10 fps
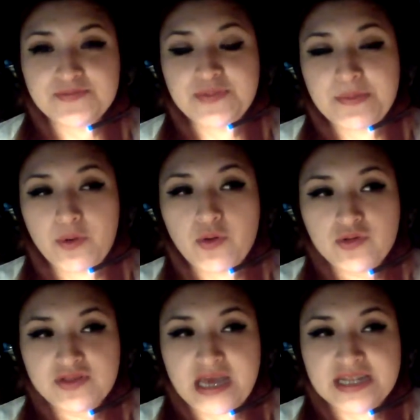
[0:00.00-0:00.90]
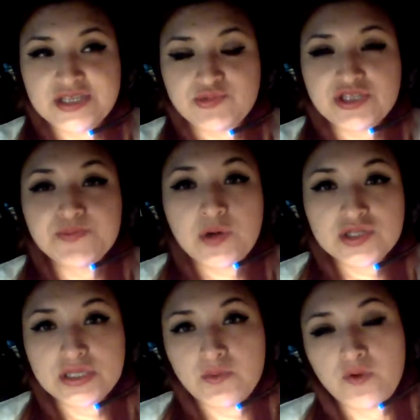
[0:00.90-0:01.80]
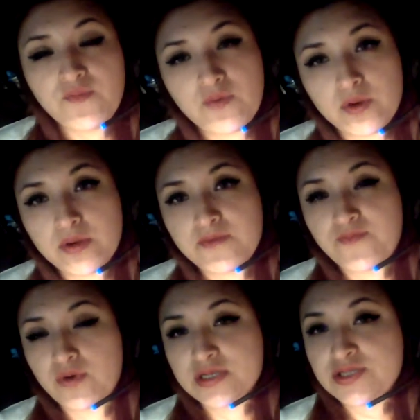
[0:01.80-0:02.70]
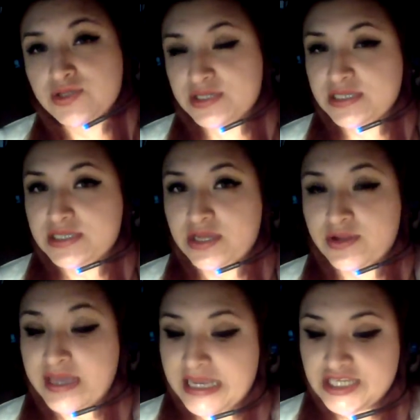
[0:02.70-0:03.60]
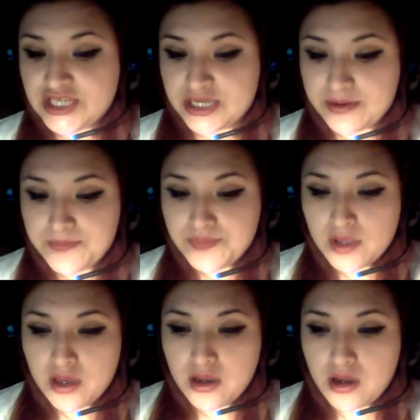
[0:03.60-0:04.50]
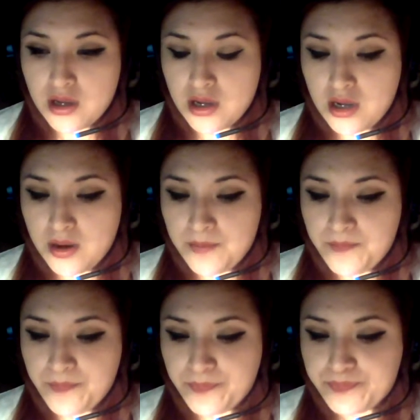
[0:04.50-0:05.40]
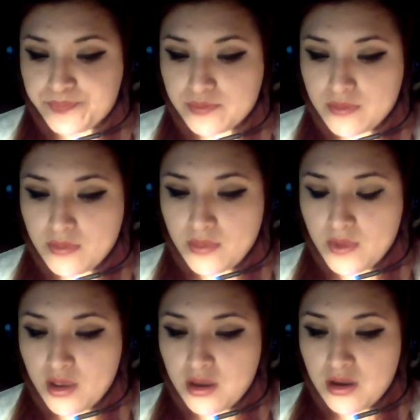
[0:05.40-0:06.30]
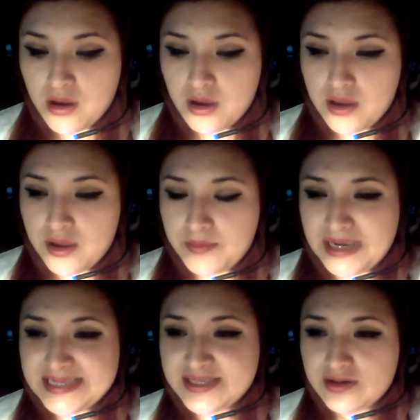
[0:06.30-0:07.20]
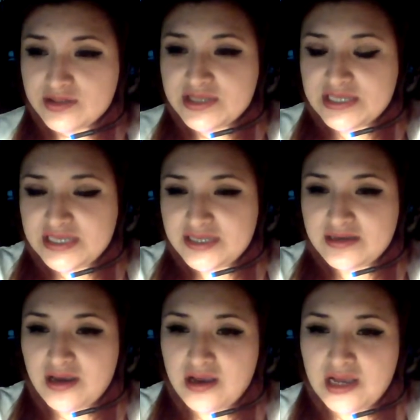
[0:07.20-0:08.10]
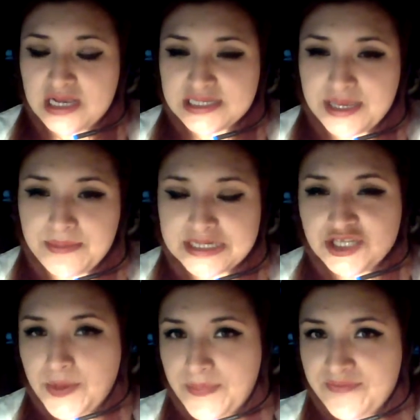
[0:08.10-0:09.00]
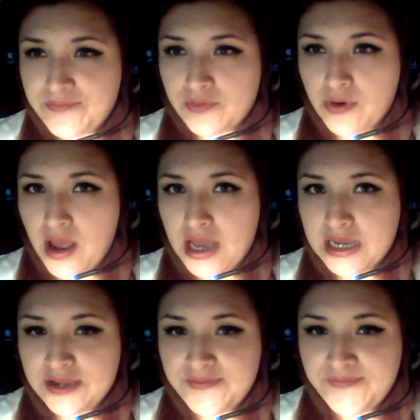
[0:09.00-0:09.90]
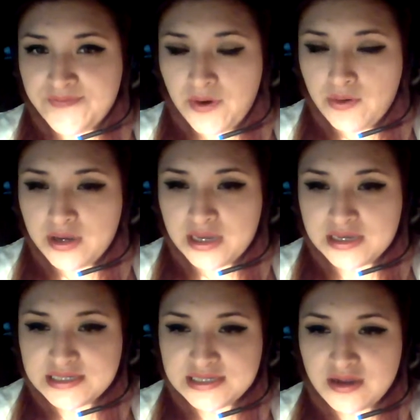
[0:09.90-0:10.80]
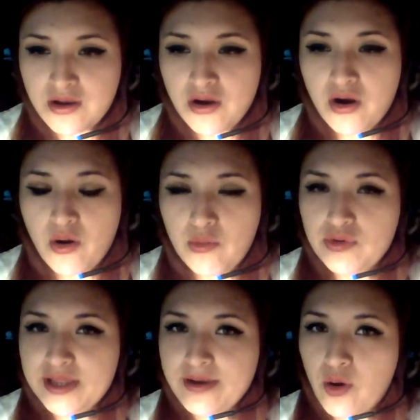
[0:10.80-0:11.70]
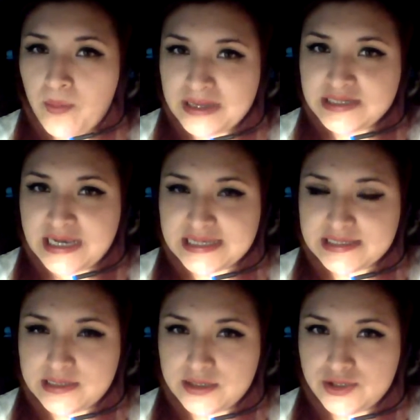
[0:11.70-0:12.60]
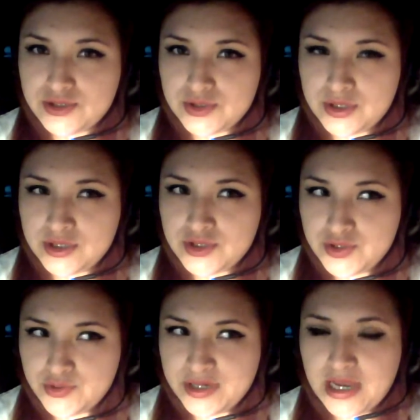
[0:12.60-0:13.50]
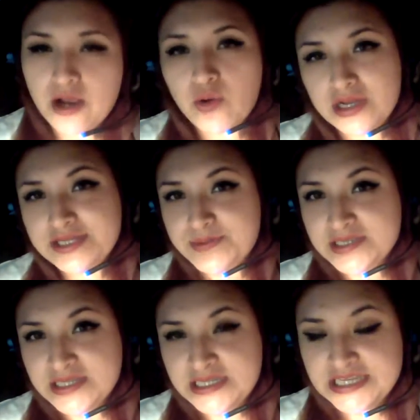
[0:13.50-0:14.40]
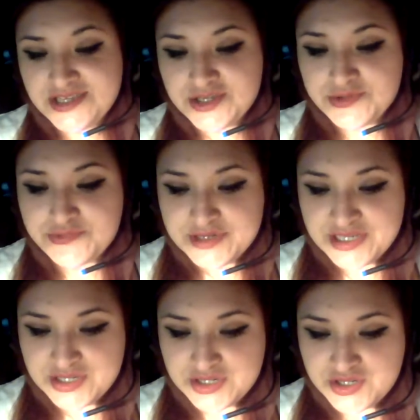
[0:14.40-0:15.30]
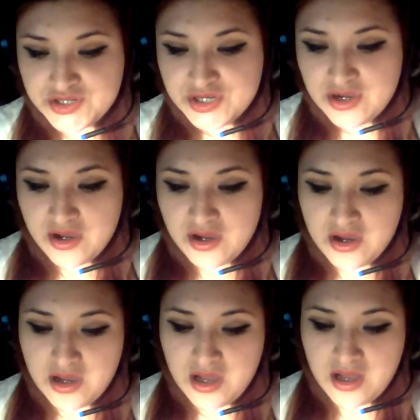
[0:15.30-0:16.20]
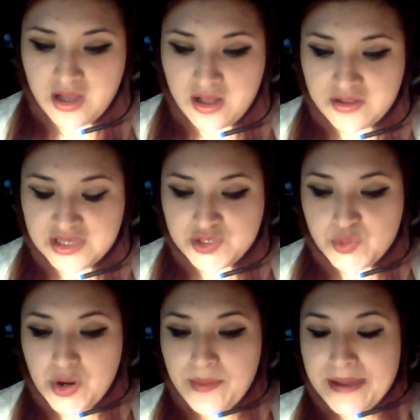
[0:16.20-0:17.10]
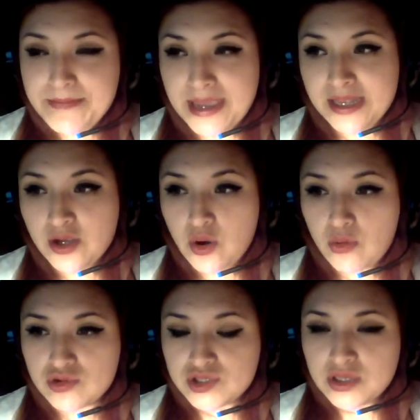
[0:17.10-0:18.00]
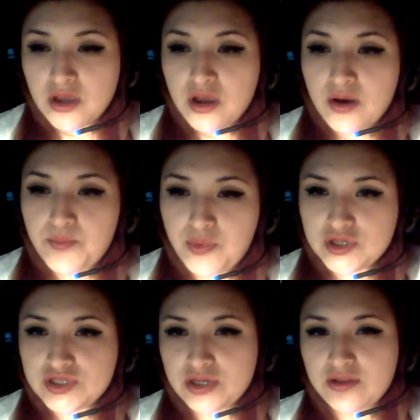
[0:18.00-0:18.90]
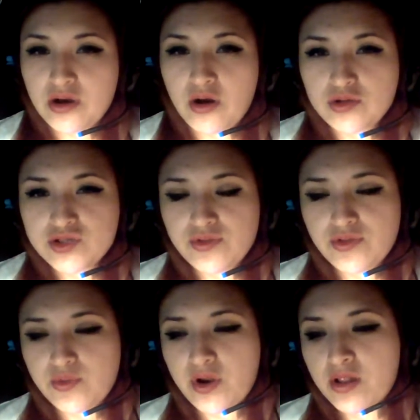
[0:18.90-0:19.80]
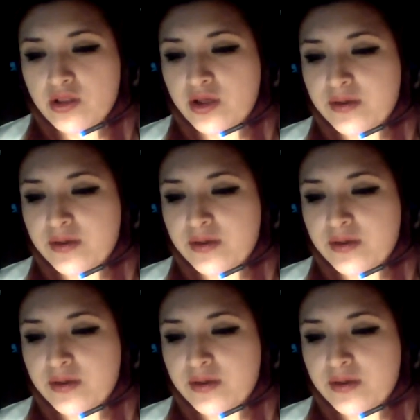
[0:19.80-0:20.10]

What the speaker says: people that is responsible for students' education. In my CLT, as I mentioned before, I focused only on my task and in doing a quality presentation and research. These were my main goals, but also there were a lot